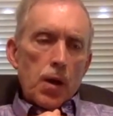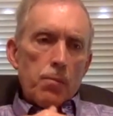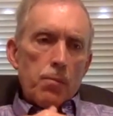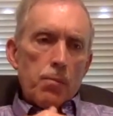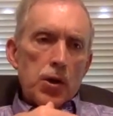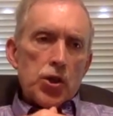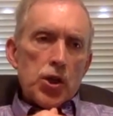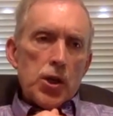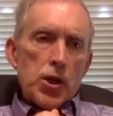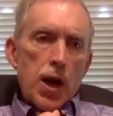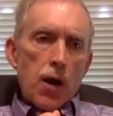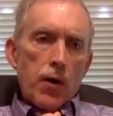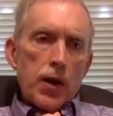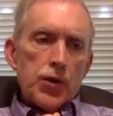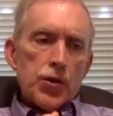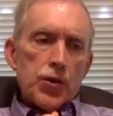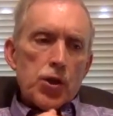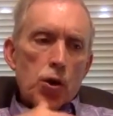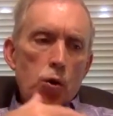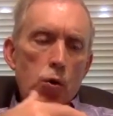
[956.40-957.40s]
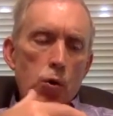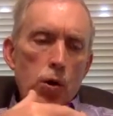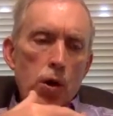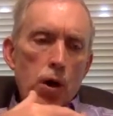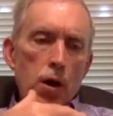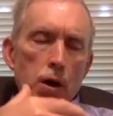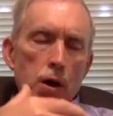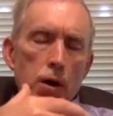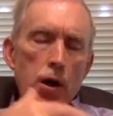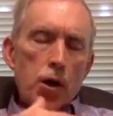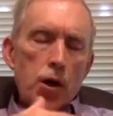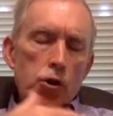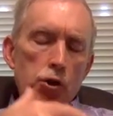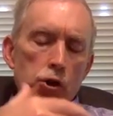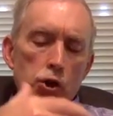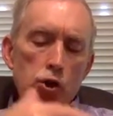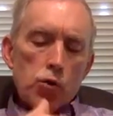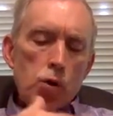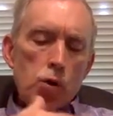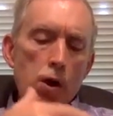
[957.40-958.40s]
missionaries
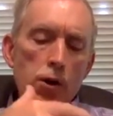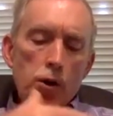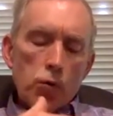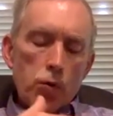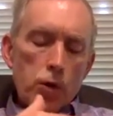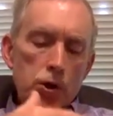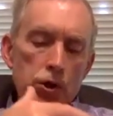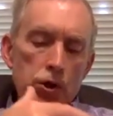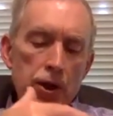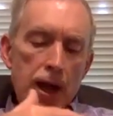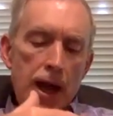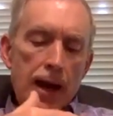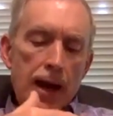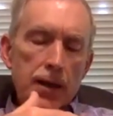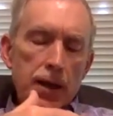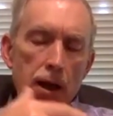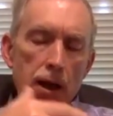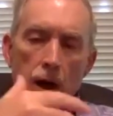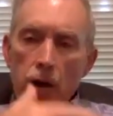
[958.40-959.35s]
construct Christianity,